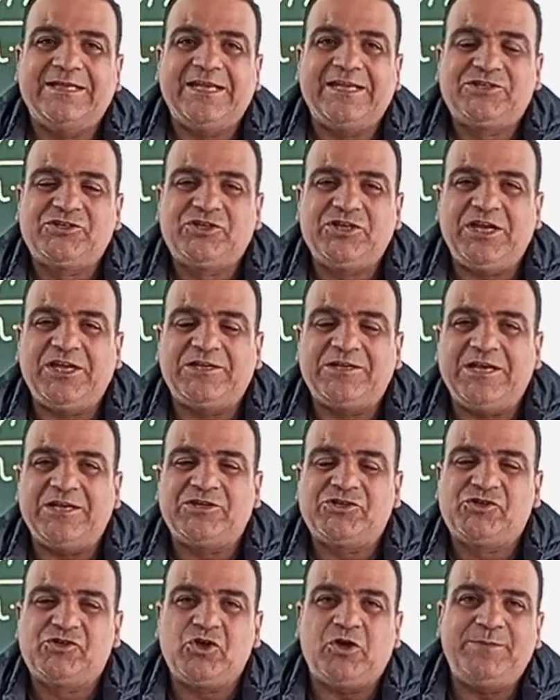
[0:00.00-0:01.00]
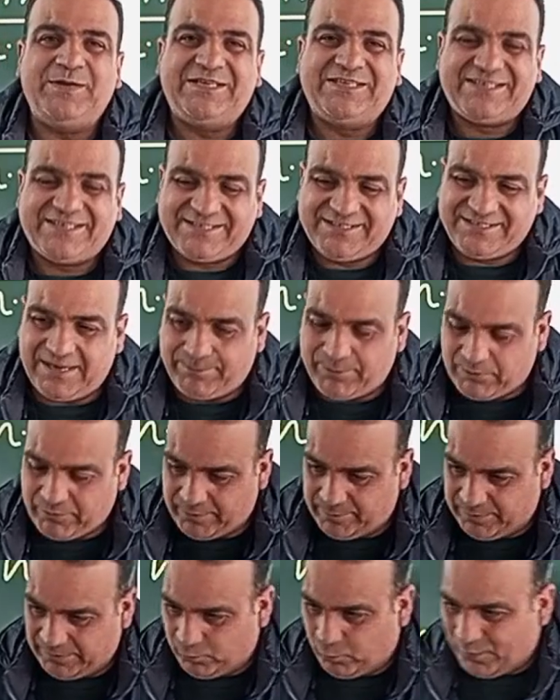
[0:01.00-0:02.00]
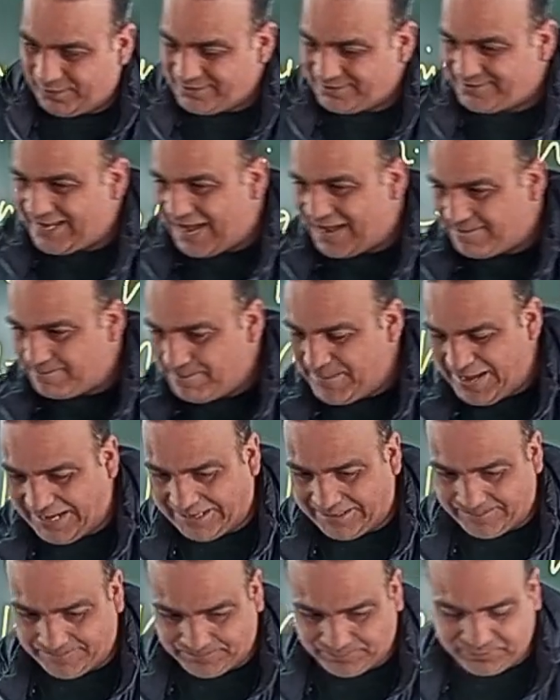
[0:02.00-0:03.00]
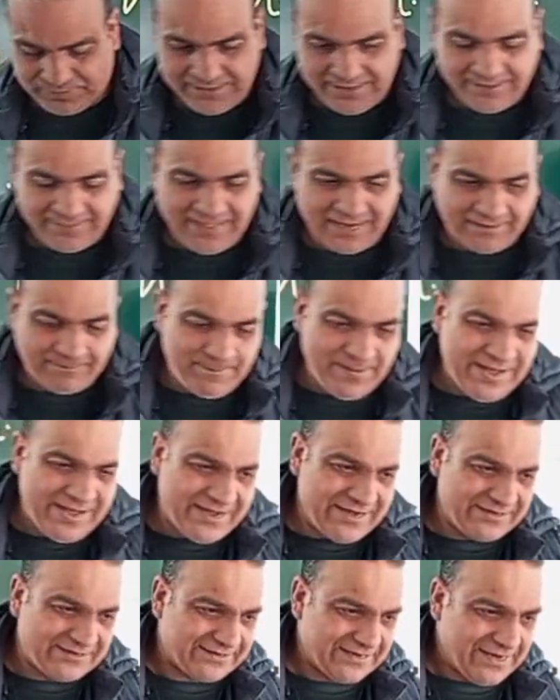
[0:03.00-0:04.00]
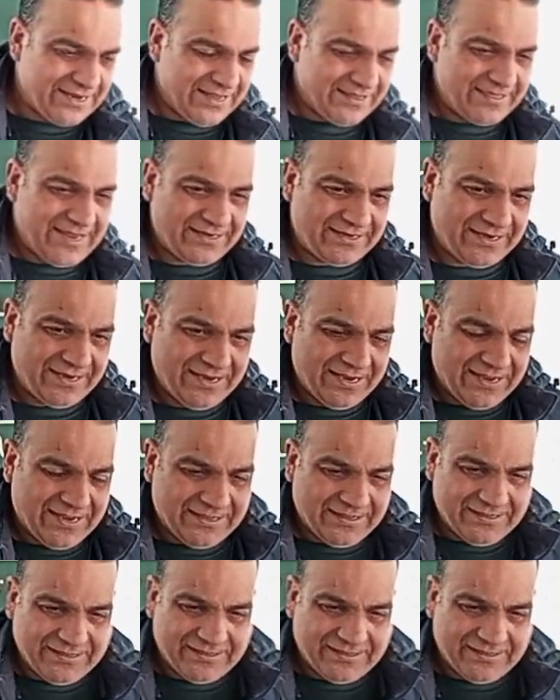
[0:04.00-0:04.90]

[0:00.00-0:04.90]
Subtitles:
it should be separable. What does that mean? That means that